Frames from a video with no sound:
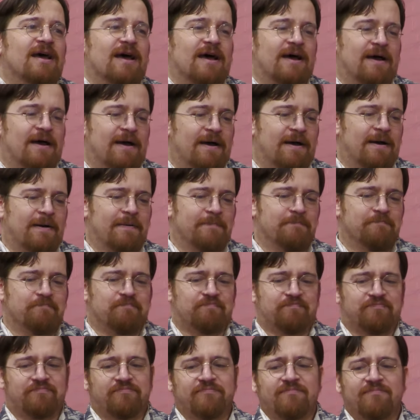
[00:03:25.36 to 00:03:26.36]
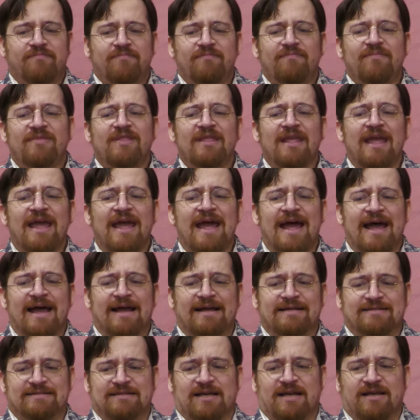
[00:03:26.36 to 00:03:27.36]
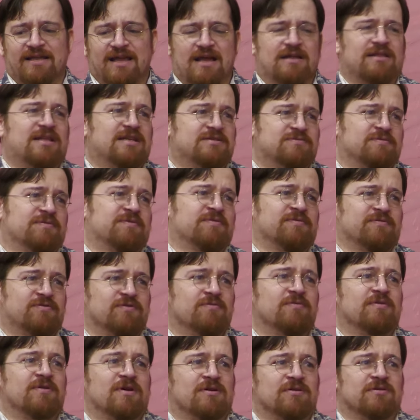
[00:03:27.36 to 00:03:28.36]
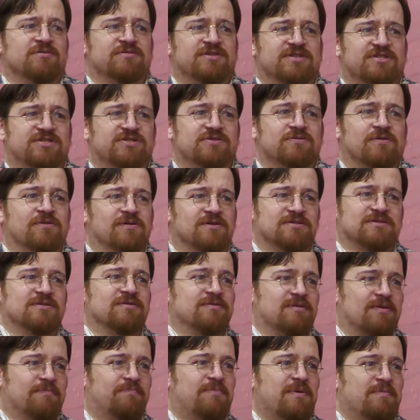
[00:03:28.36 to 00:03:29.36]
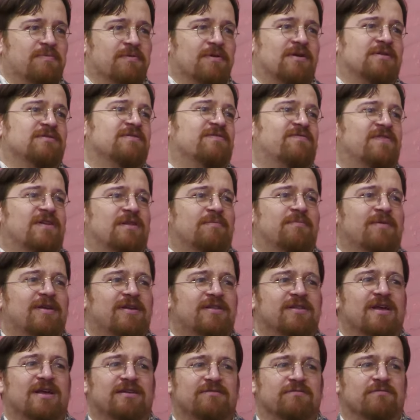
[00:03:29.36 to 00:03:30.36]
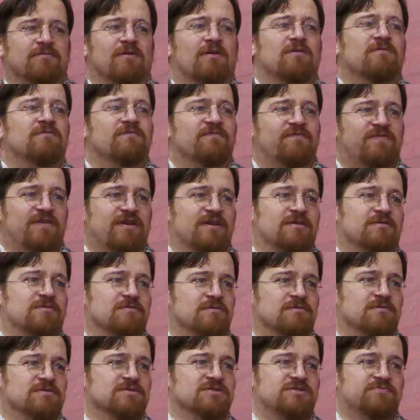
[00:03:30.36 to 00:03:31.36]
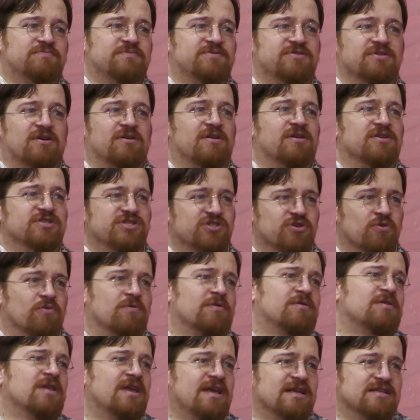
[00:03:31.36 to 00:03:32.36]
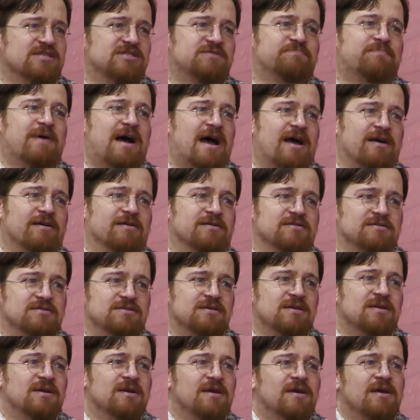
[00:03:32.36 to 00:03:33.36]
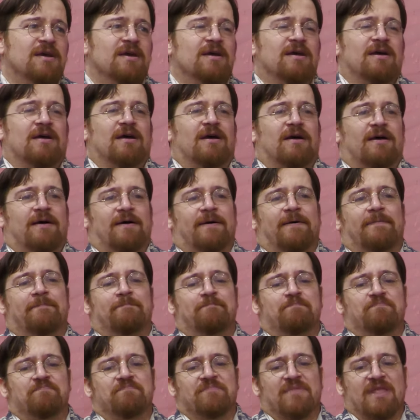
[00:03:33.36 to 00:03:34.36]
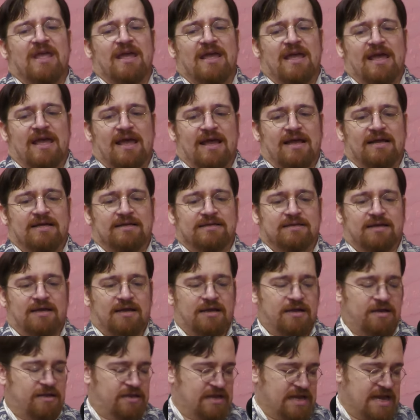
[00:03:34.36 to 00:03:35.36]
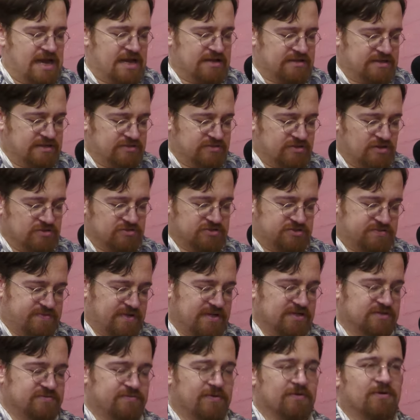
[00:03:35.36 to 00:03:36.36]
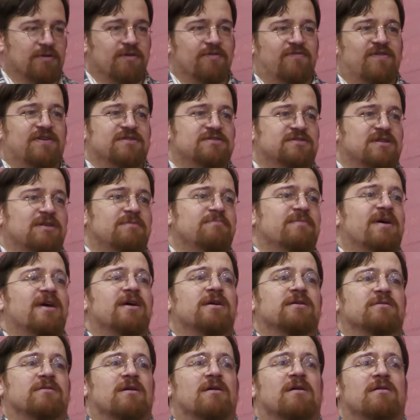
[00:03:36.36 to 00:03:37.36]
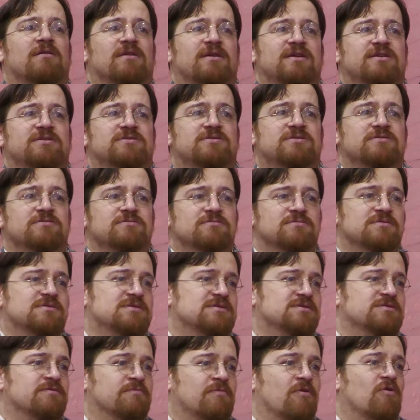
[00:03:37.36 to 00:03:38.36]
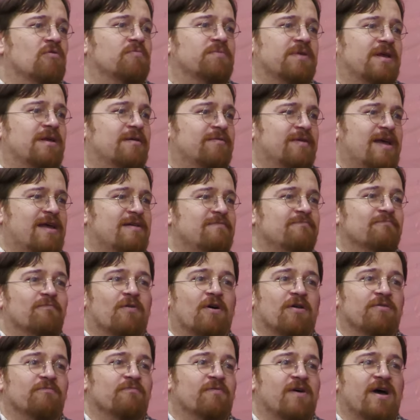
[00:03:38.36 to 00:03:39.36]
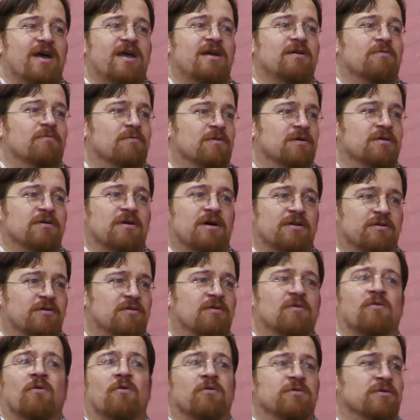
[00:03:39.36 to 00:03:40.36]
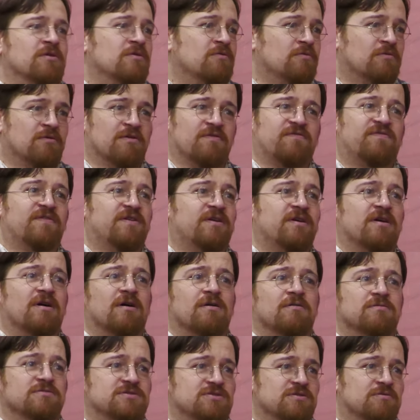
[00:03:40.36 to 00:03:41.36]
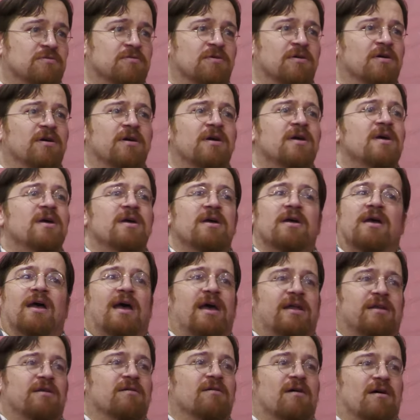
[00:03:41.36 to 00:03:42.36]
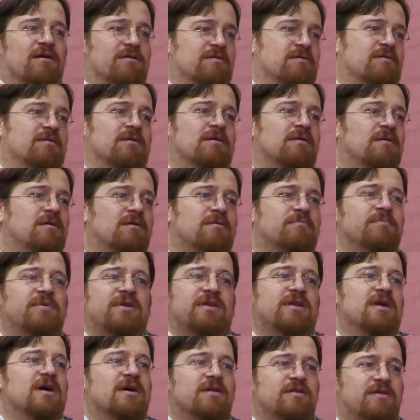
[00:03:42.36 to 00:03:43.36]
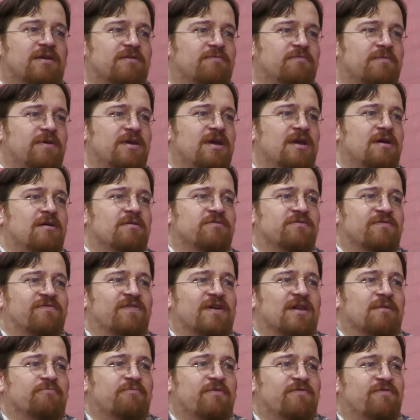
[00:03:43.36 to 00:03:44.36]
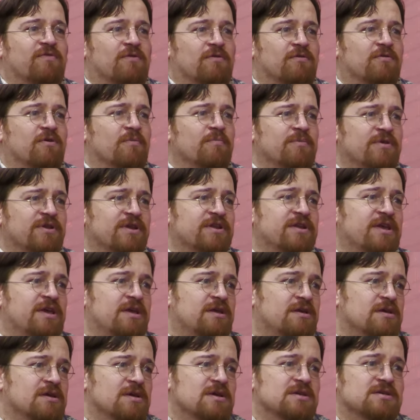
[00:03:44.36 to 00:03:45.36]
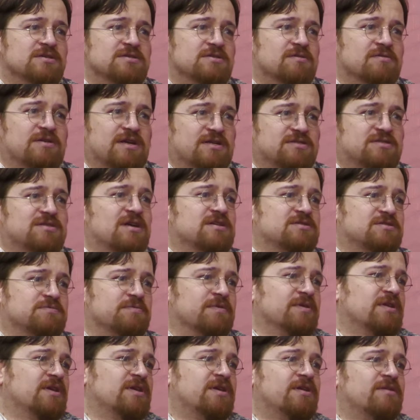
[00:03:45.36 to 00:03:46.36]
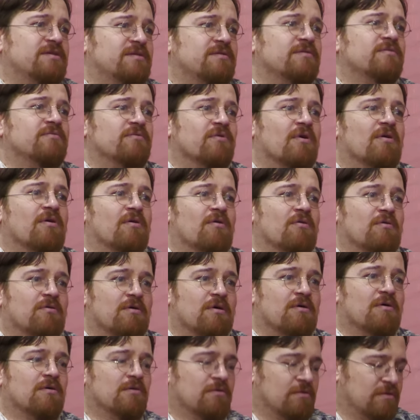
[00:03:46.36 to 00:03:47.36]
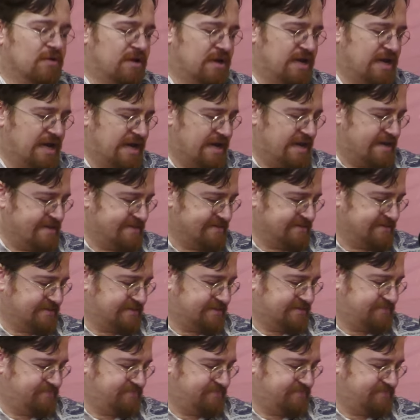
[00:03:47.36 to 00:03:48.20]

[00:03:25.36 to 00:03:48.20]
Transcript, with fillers: Um, and uh, yeah, that's what they're doing on our Discord, and, and people are developing like their own vehicles, which are historically inspired um, and uh, yeah, th- those strings will eventually make it all into uh, the role playing game one way or another, or the lore videos, or any other uh, media that we uh, develop with our community. So that's that's really the whole goal. And